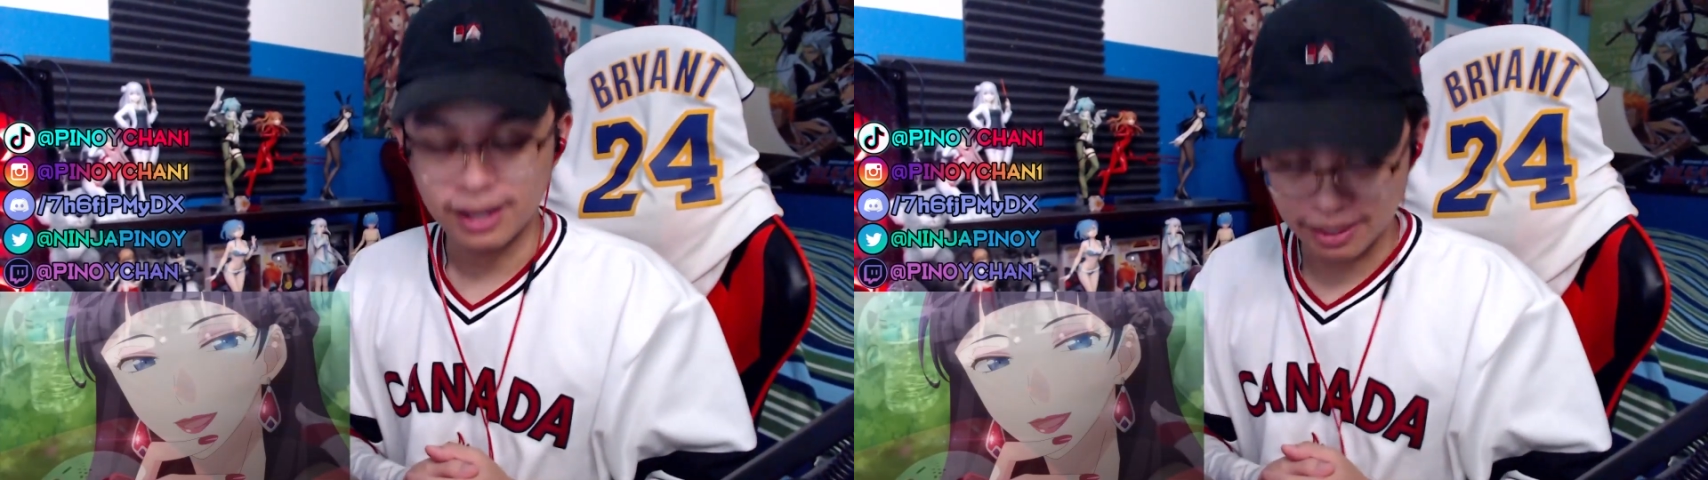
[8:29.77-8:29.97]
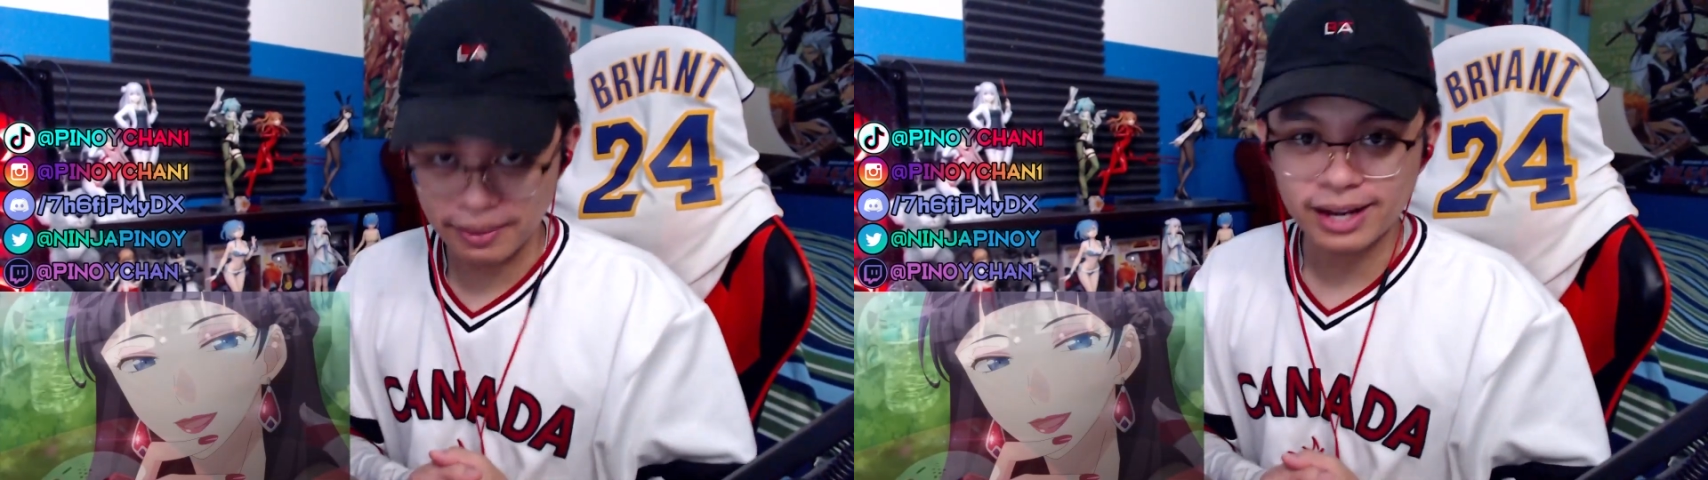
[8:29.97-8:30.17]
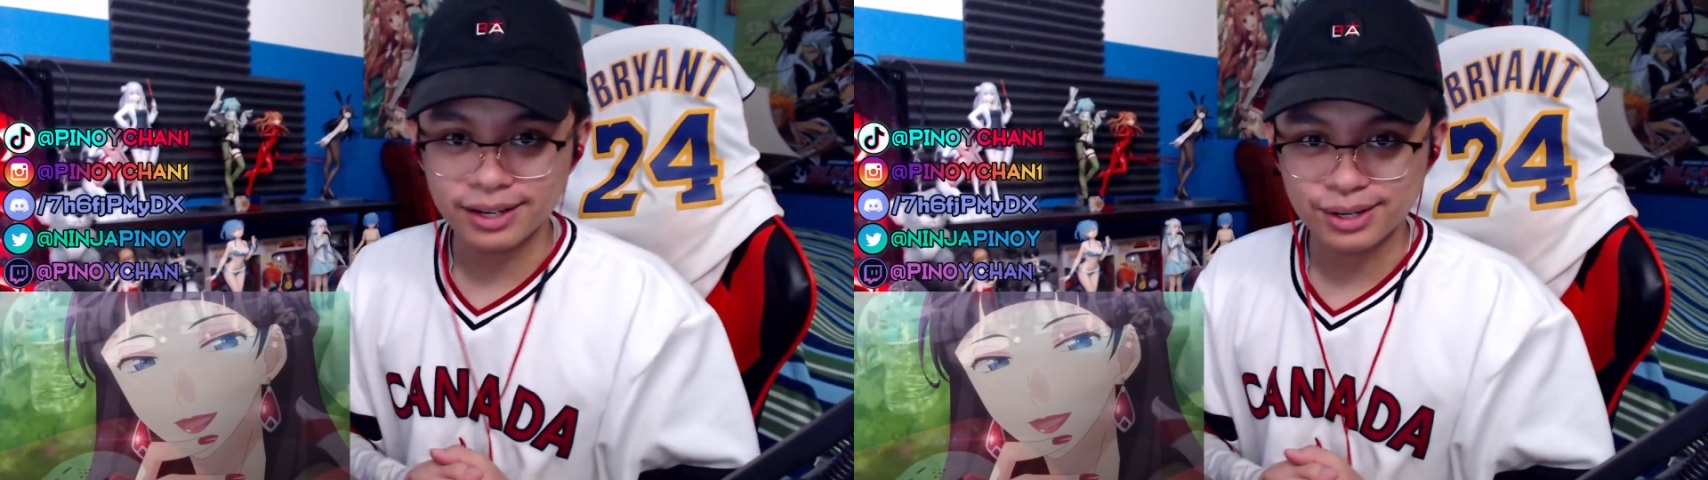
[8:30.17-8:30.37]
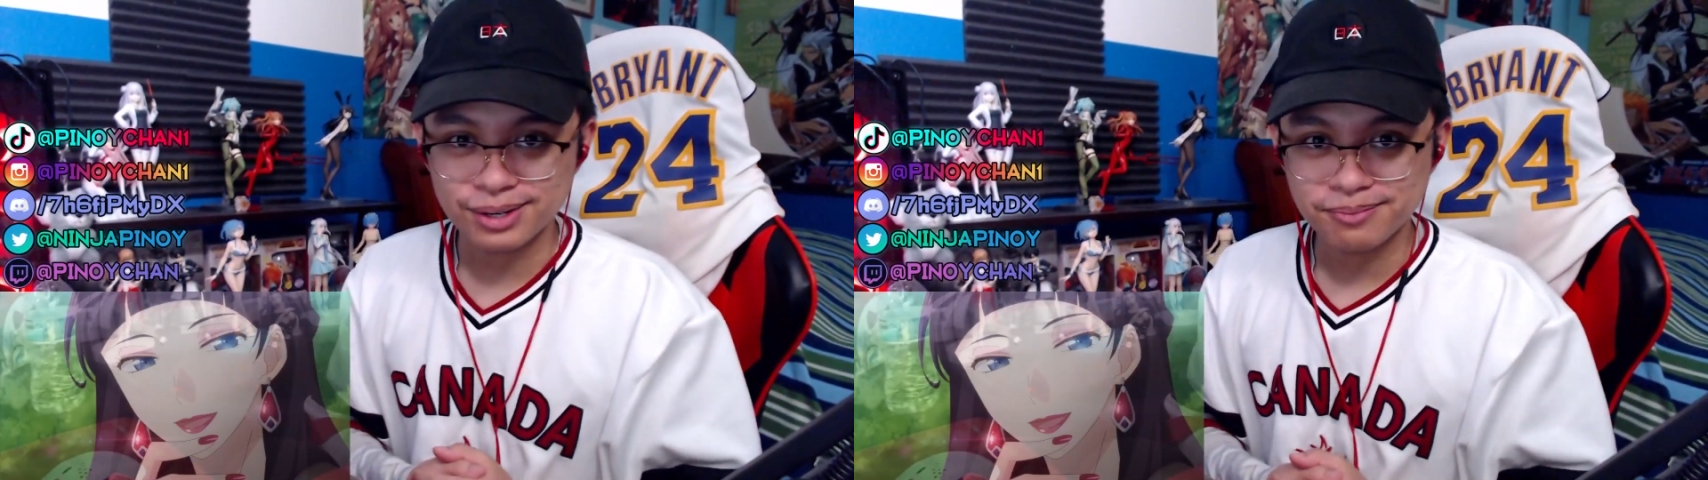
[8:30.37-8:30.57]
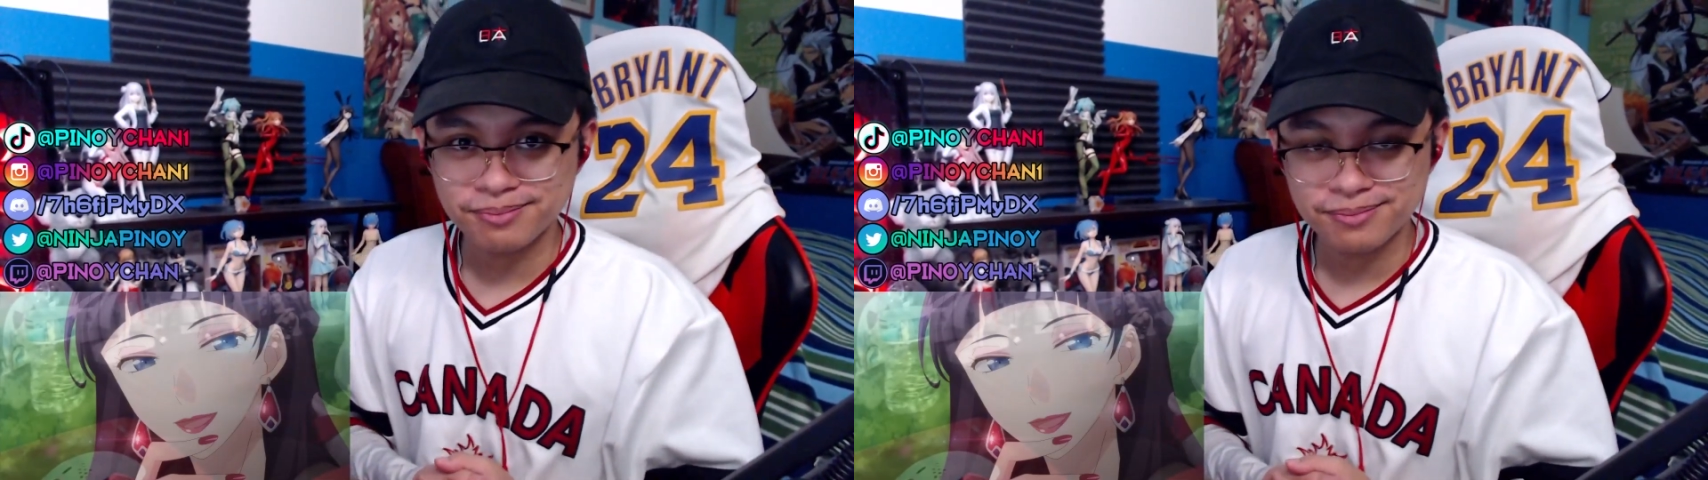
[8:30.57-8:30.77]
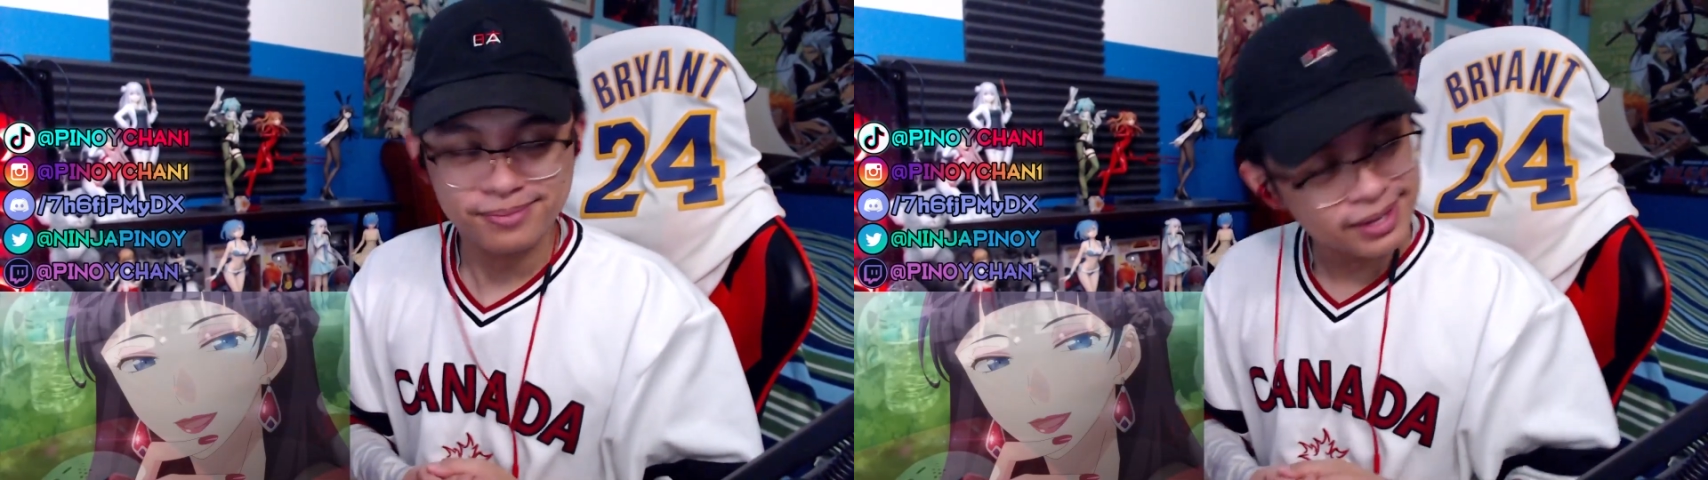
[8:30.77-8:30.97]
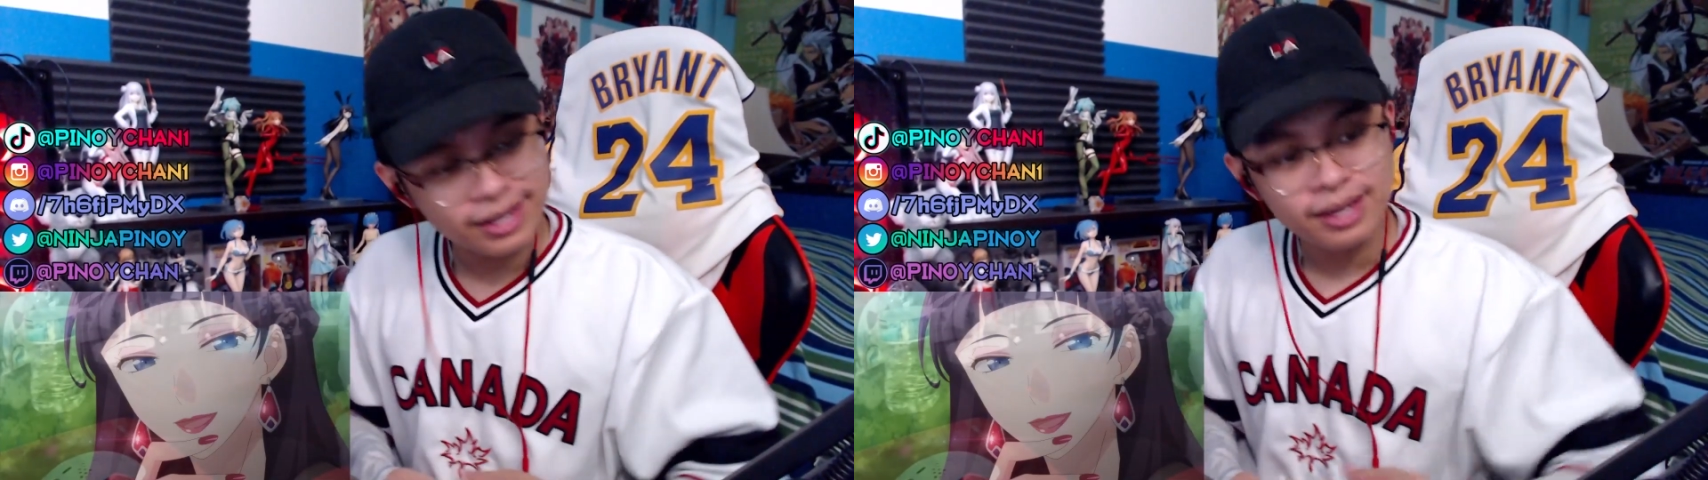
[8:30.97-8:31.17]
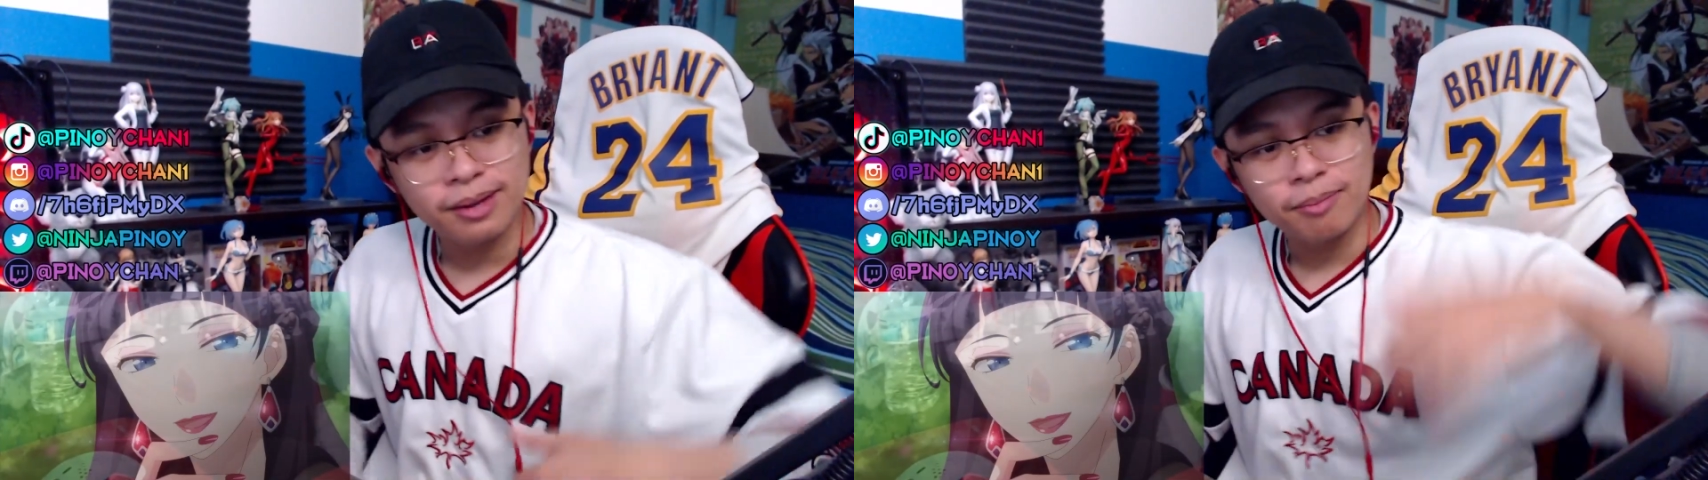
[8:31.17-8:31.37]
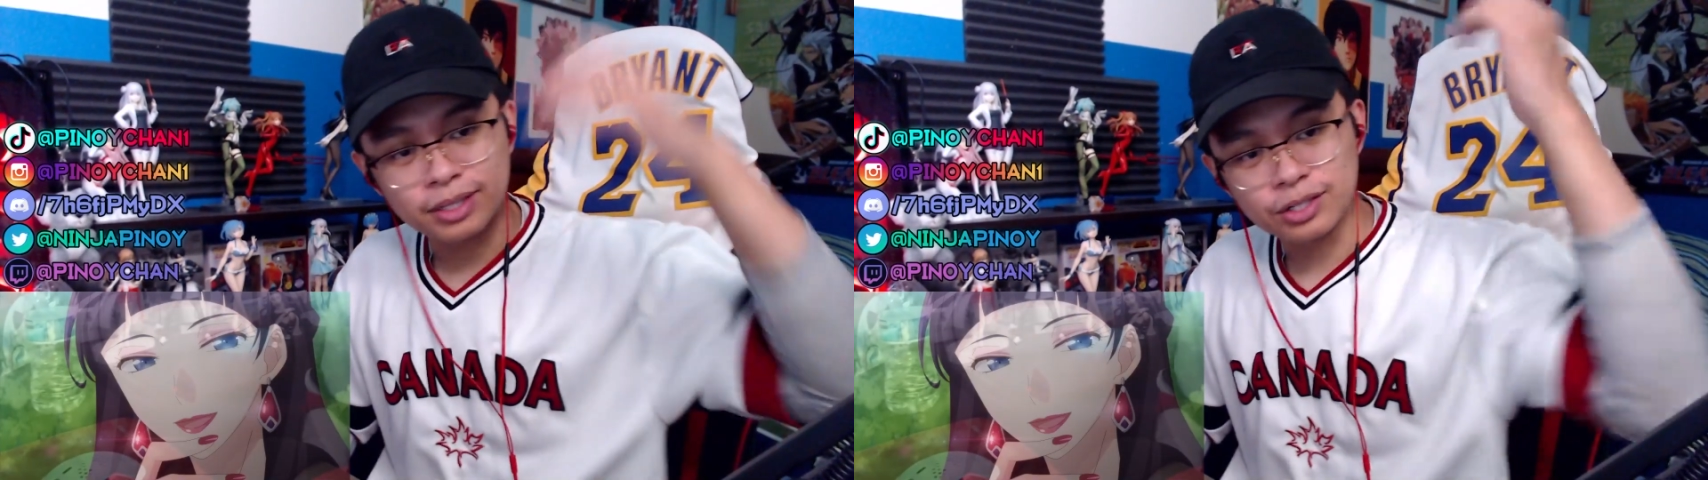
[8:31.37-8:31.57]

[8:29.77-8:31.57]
I'm out of here. My